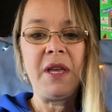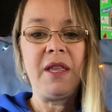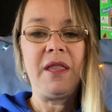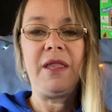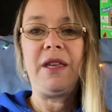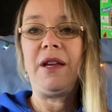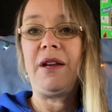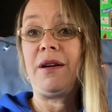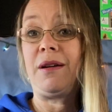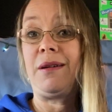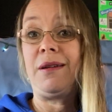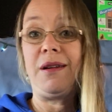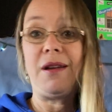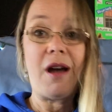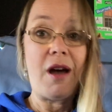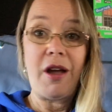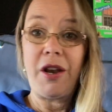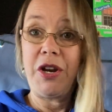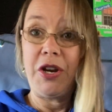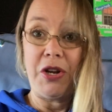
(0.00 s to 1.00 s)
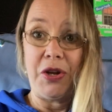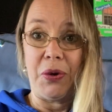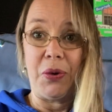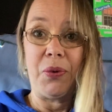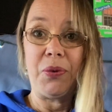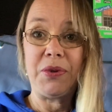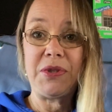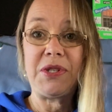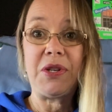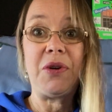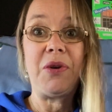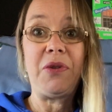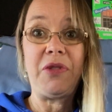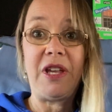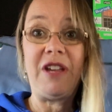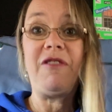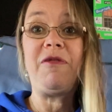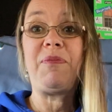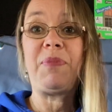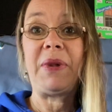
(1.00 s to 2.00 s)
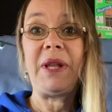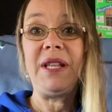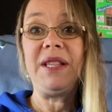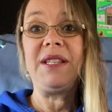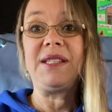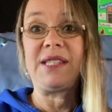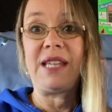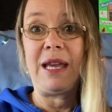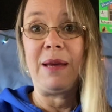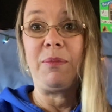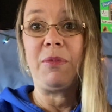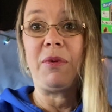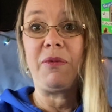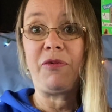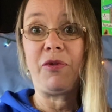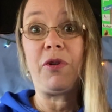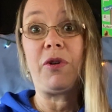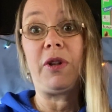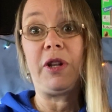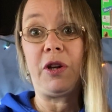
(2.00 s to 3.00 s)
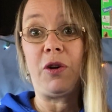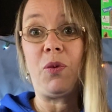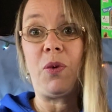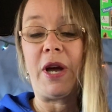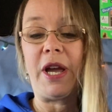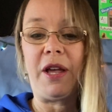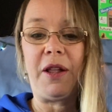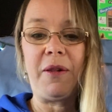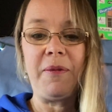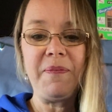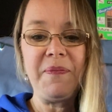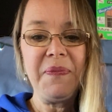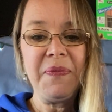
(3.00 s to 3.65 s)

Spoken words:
They're not new, so they've played this game for a little while.